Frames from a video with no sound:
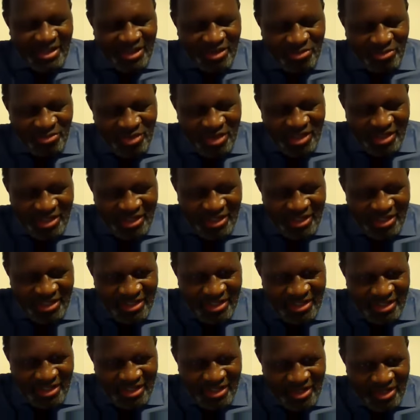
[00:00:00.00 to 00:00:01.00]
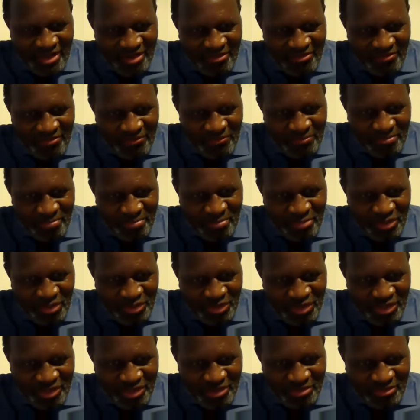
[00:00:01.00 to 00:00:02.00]
can we read a
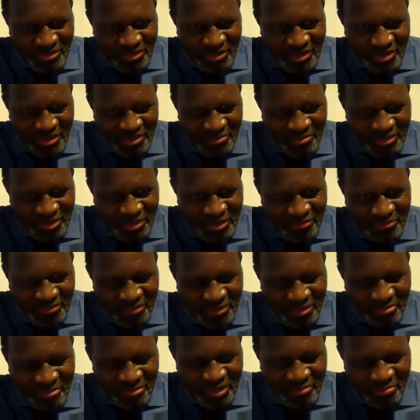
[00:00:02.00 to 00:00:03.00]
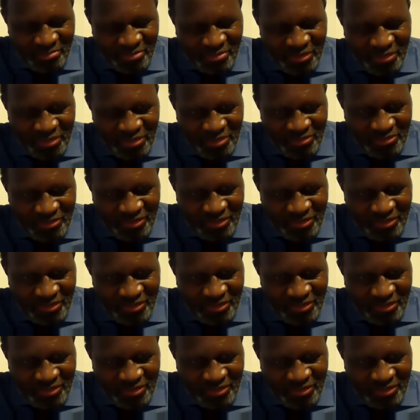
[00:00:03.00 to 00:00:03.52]
portion of scripture from the book